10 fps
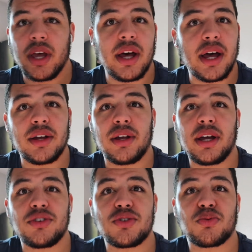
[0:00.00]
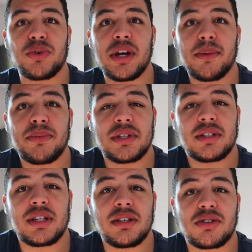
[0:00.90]
uh, I just re-upped
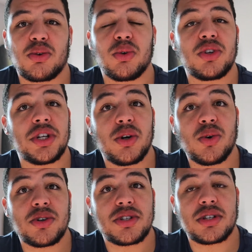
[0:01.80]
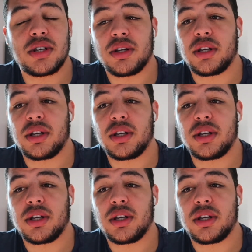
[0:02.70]
the Schoology course,